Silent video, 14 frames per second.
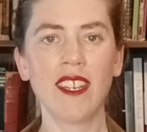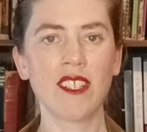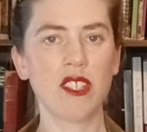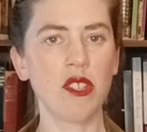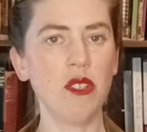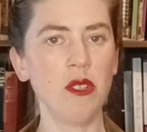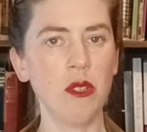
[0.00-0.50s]

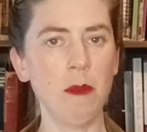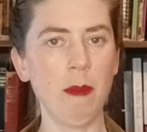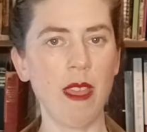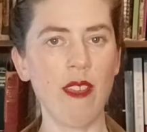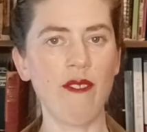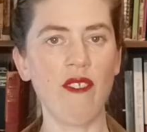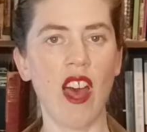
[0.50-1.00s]
To
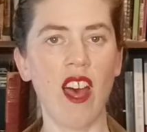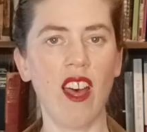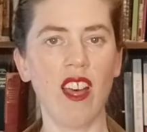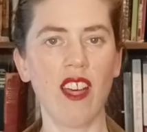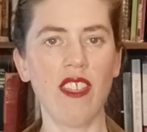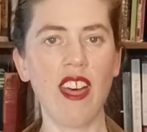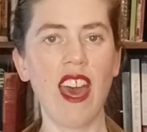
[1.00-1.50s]
me
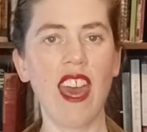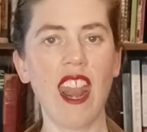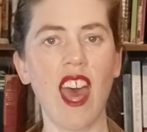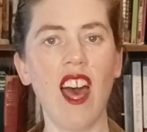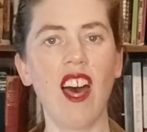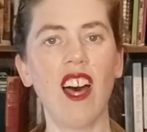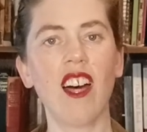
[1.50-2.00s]
fathered
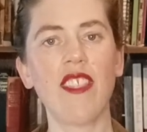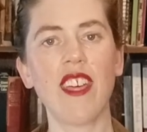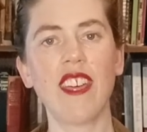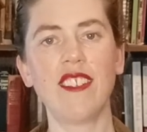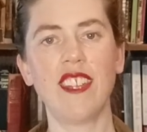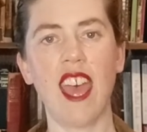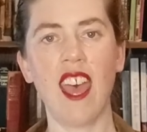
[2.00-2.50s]
all
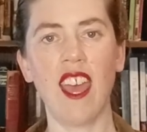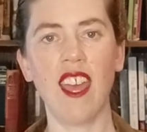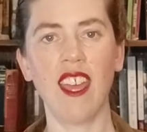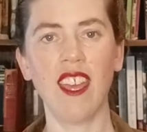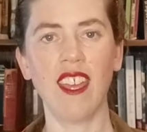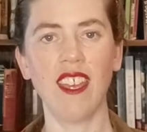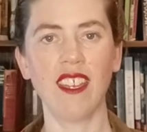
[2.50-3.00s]
the
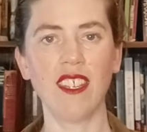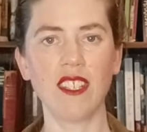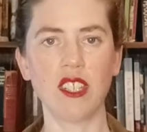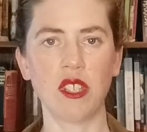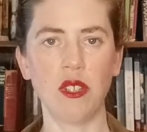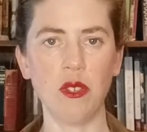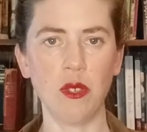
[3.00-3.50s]
day,
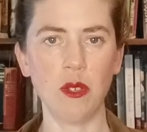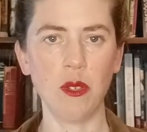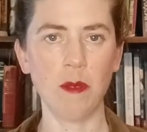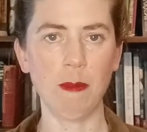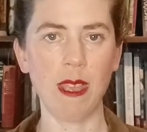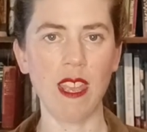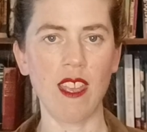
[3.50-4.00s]

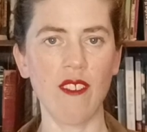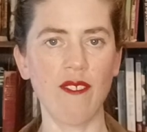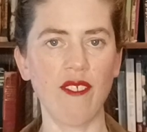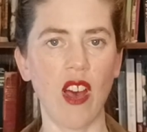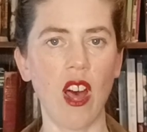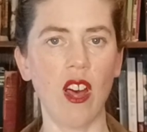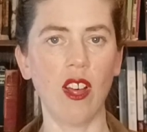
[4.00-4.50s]
to me
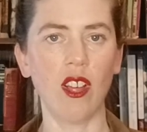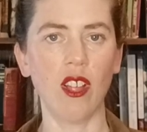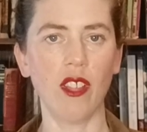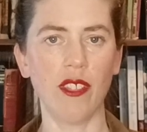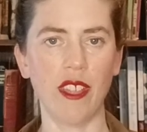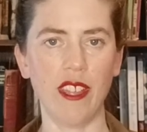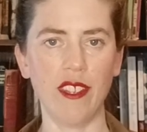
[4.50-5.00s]

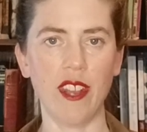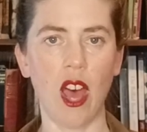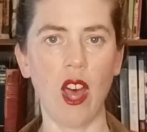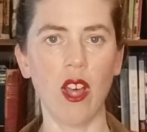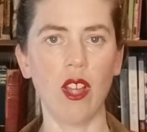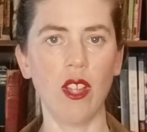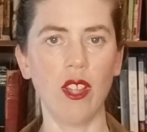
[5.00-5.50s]
fathered
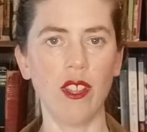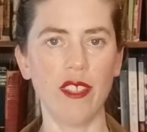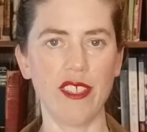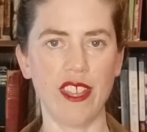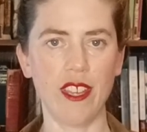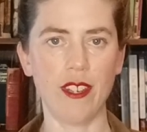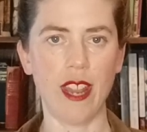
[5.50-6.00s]
all
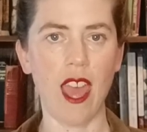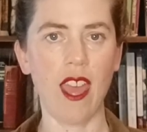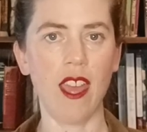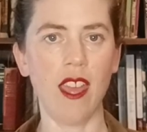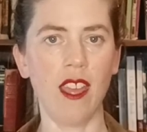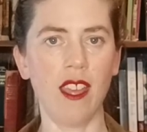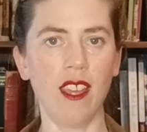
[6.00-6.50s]
the
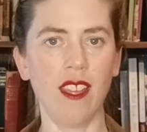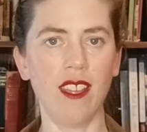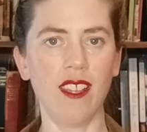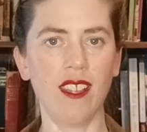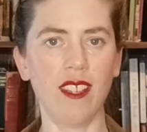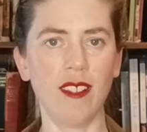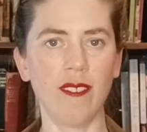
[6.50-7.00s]

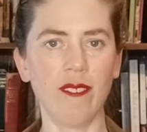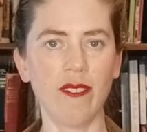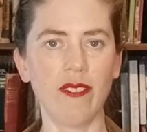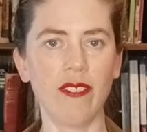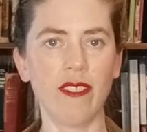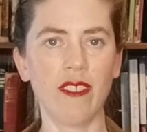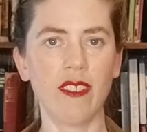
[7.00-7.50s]
day.
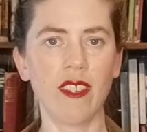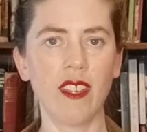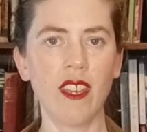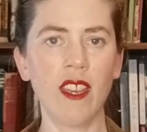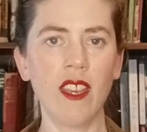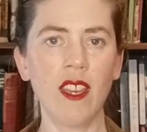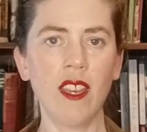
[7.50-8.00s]

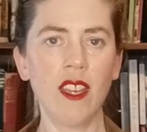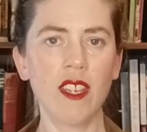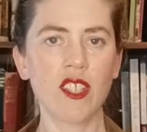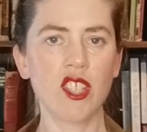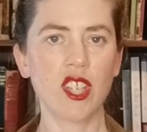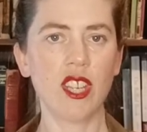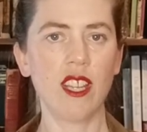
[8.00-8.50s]

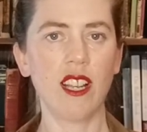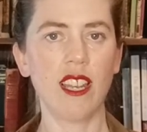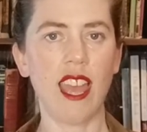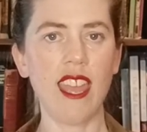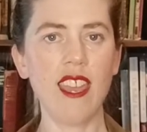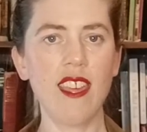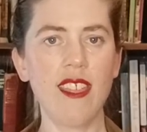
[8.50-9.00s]
She
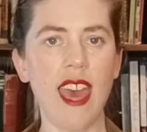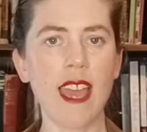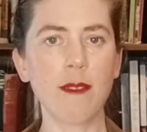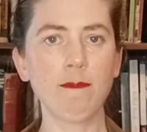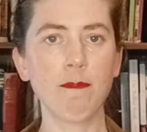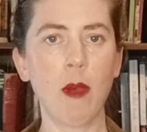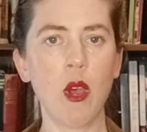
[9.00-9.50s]
lay
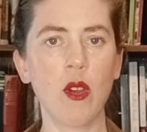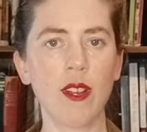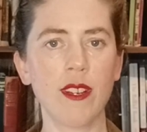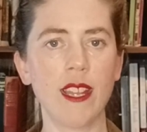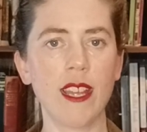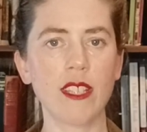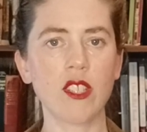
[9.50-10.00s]
that
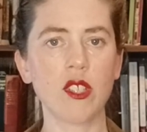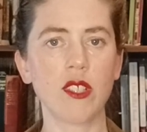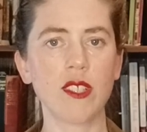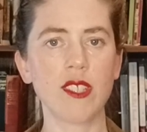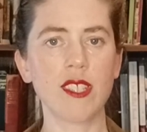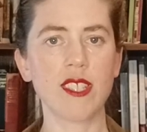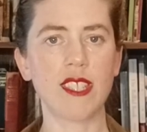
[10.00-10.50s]
morn at
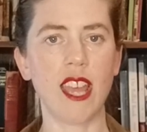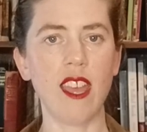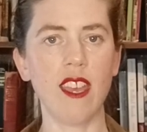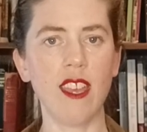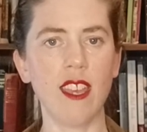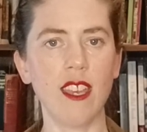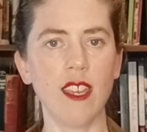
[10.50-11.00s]

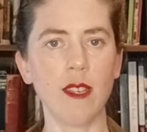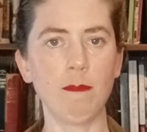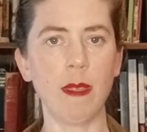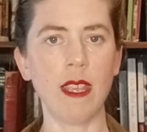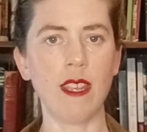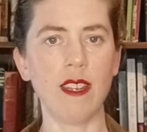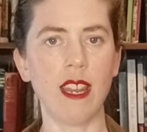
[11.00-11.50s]
Tunstead
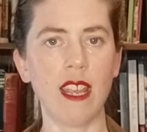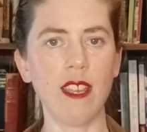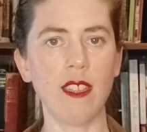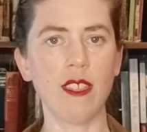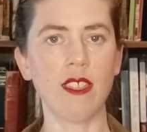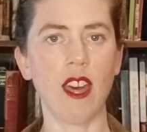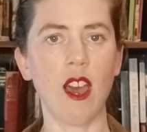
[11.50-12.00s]

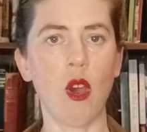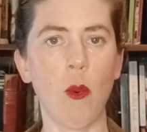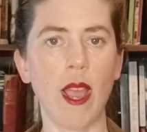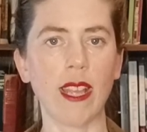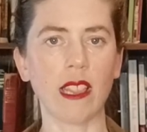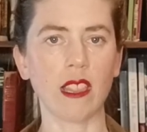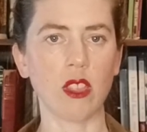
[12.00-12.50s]
beneath a
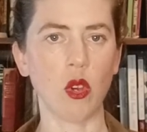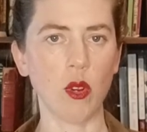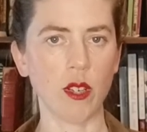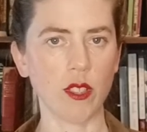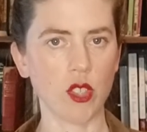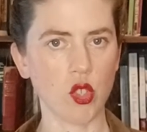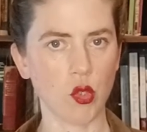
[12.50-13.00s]
white
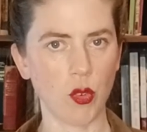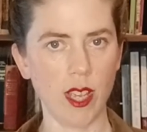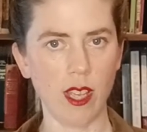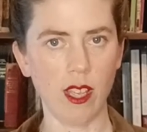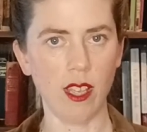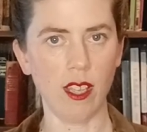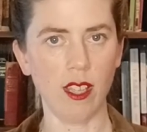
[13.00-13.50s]
thorn
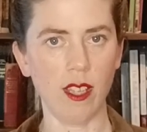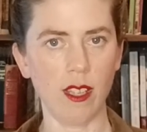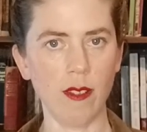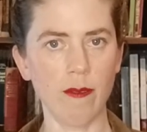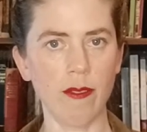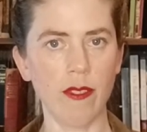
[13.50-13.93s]
tree.